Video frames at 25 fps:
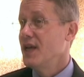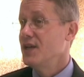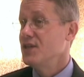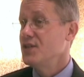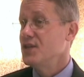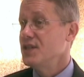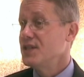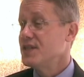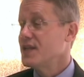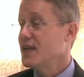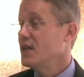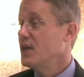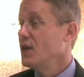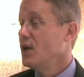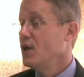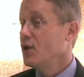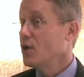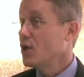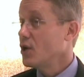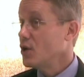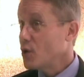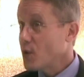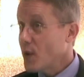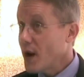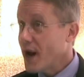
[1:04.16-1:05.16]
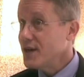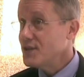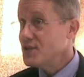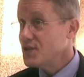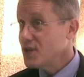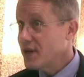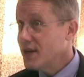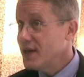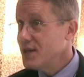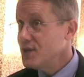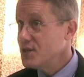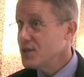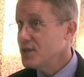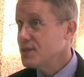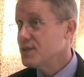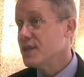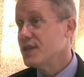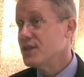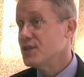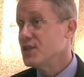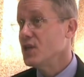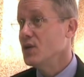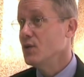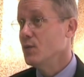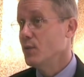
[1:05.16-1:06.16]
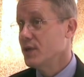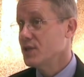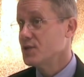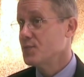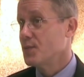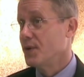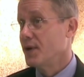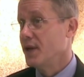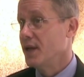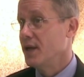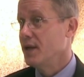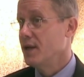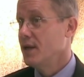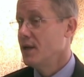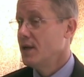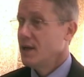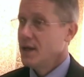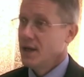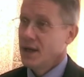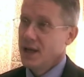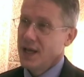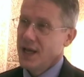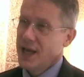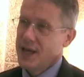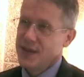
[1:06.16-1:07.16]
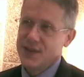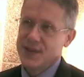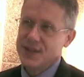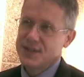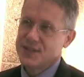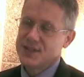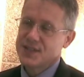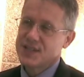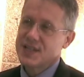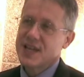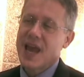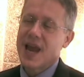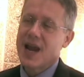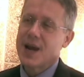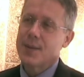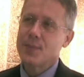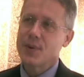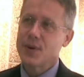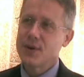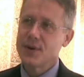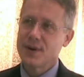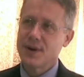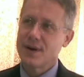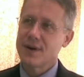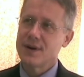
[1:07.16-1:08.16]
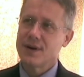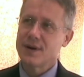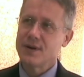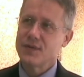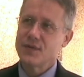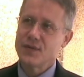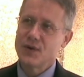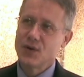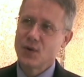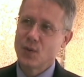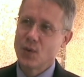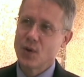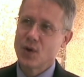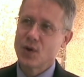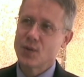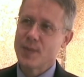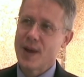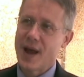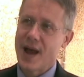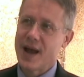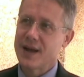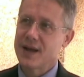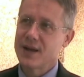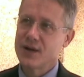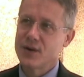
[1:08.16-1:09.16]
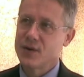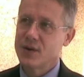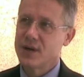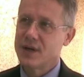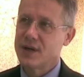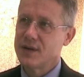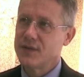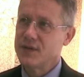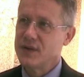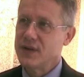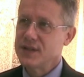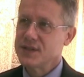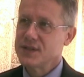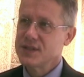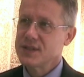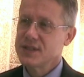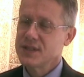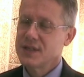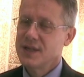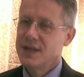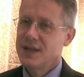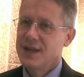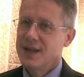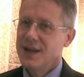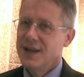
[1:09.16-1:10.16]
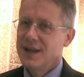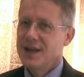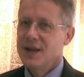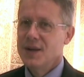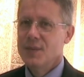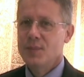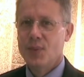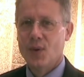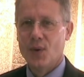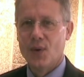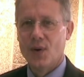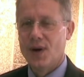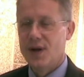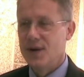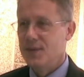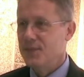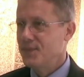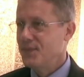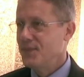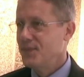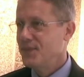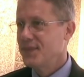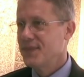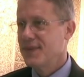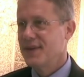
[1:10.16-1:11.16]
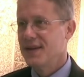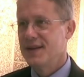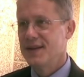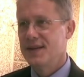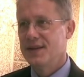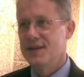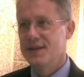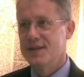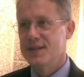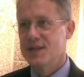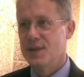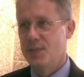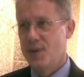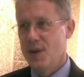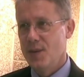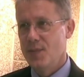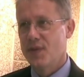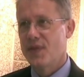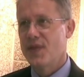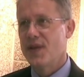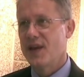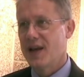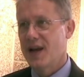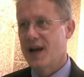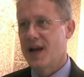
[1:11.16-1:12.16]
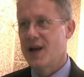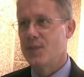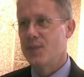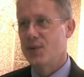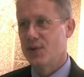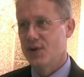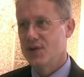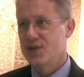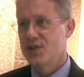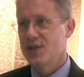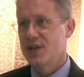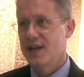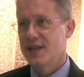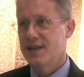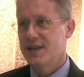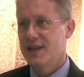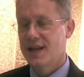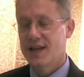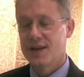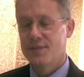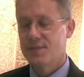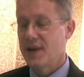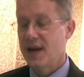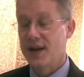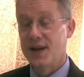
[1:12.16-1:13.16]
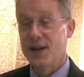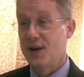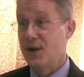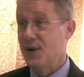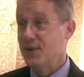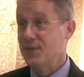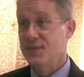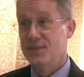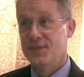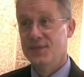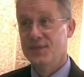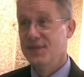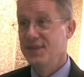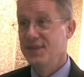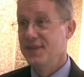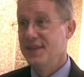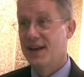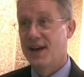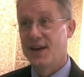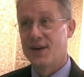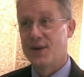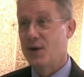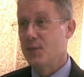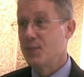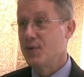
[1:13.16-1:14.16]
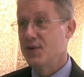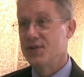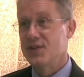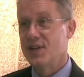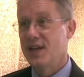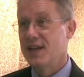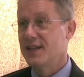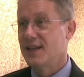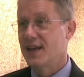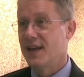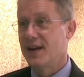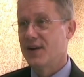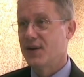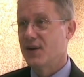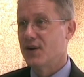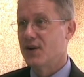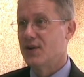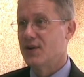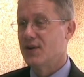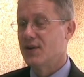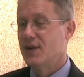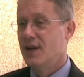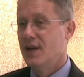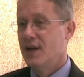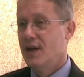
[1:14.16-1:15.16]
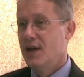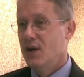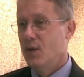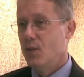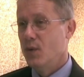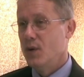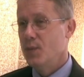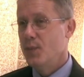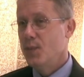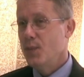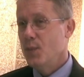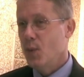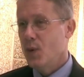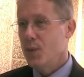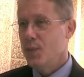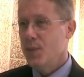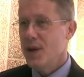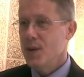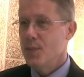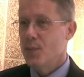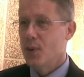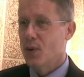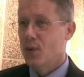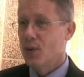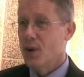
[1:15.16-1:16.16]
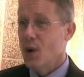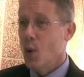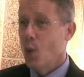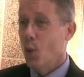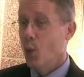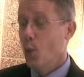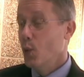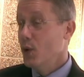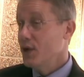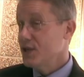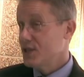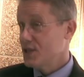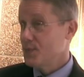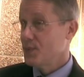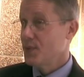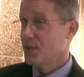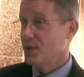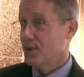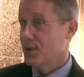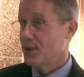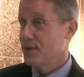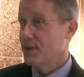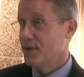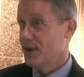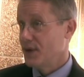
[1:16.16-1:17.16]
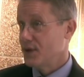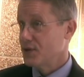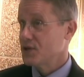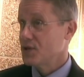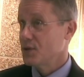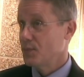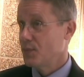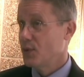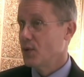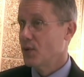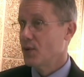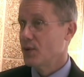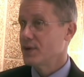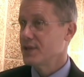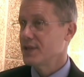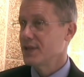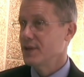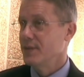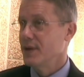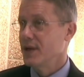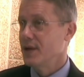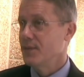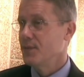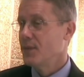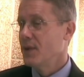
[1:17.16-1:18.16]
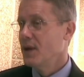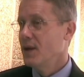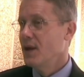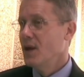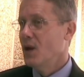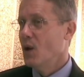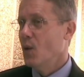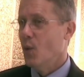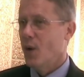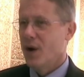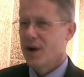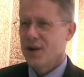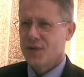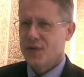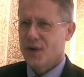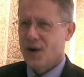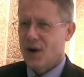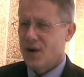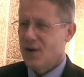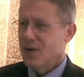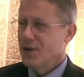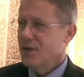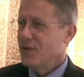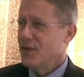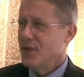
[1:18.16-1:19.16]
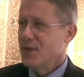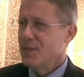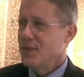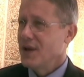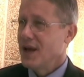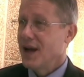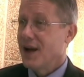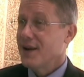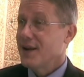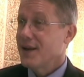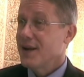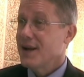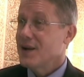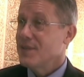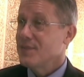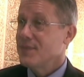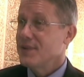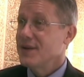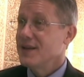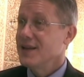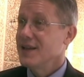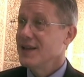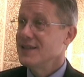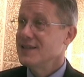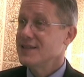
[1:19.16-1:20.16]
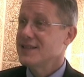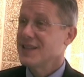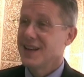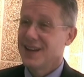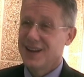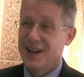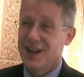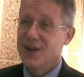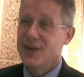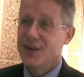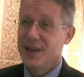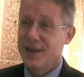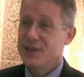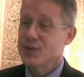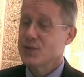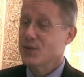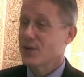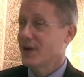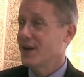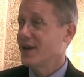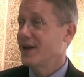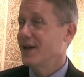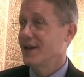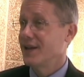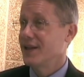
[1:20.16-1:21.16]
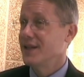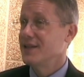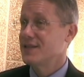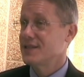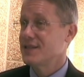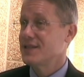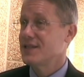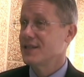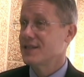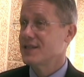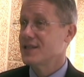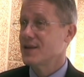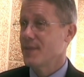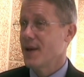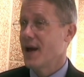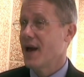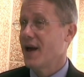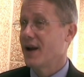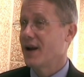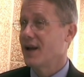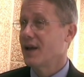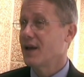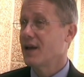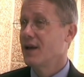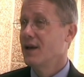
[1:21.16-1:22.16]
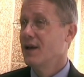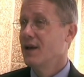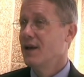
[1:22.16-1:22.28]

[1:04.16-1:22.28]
and she said, congratulations, and she whispered it, and then scampered off to work back in her office. Boy, some people think I appreciate that. I don't. I don't appreciate that at all. When people whisper their support to me, what if all of them got up and said, no, he's right, it's systematic.